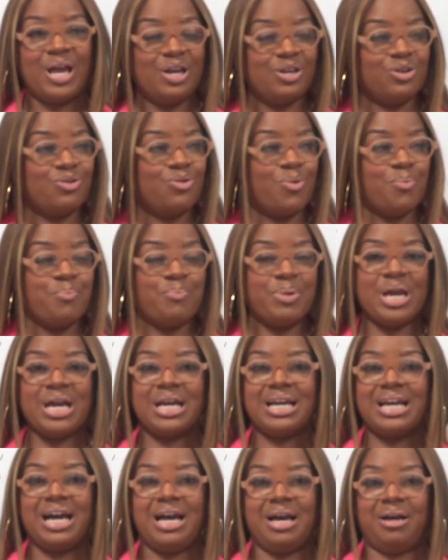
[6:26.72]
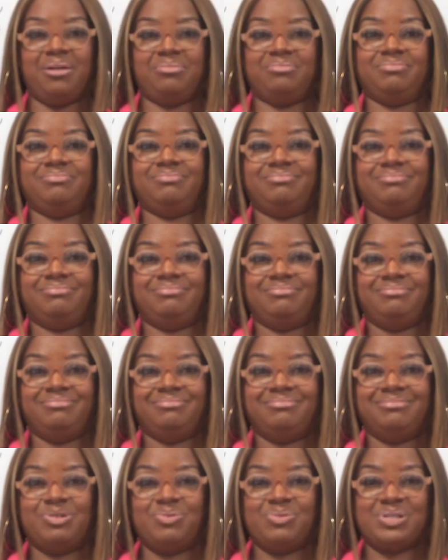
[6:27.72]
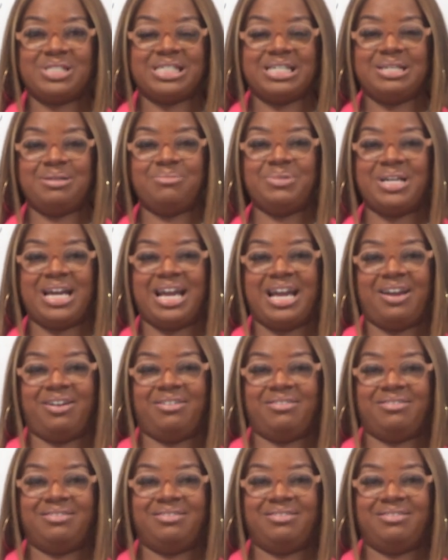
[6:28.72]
You're going to big up. You're going to slim down.